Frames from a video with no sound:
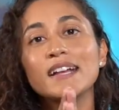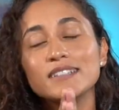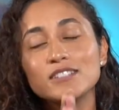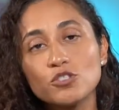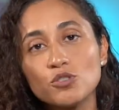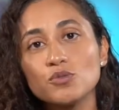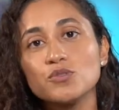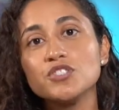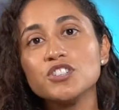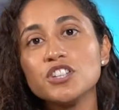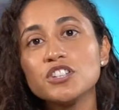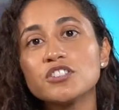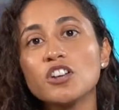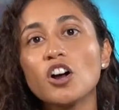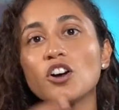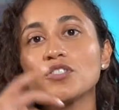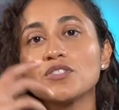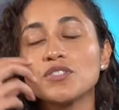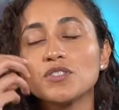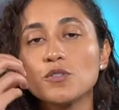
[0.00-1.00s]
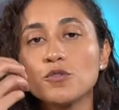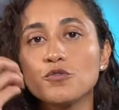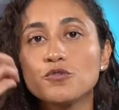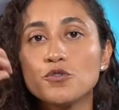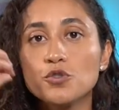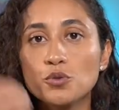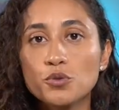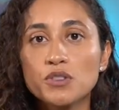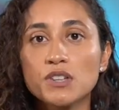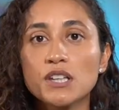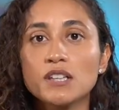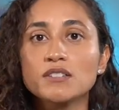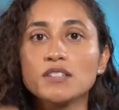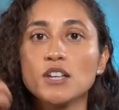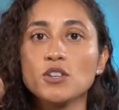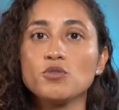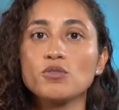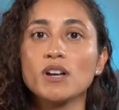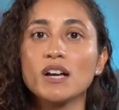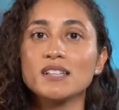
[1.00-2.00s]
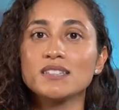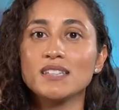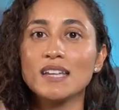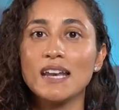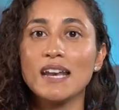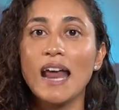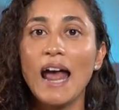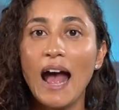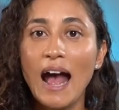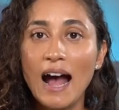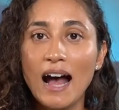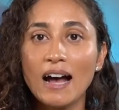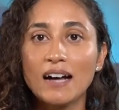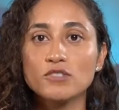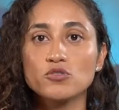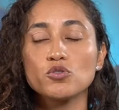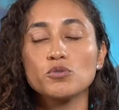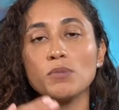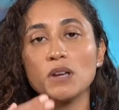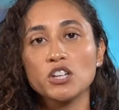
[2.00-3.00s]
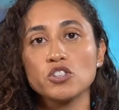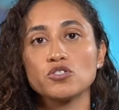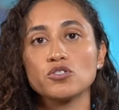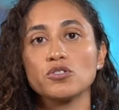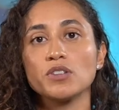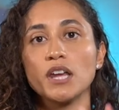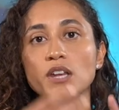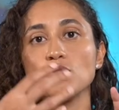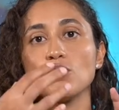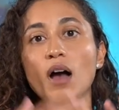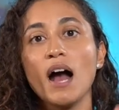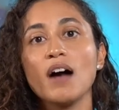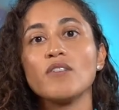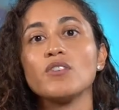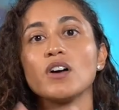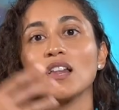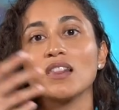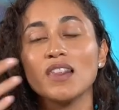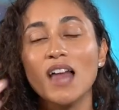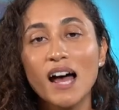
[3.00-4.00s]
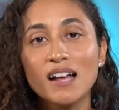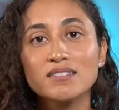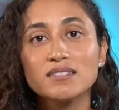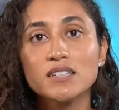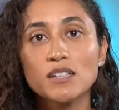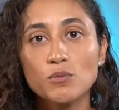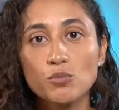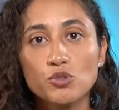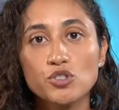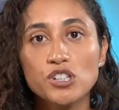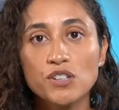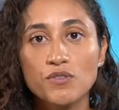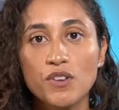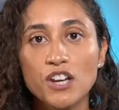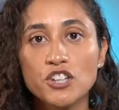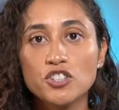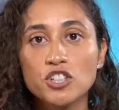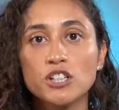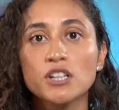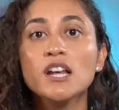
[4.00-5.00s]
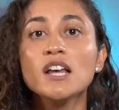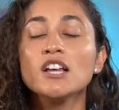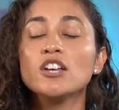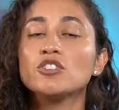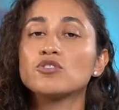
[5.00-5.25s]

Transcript: So these are few things that you guys can add to make sure that you have a lasting motivation,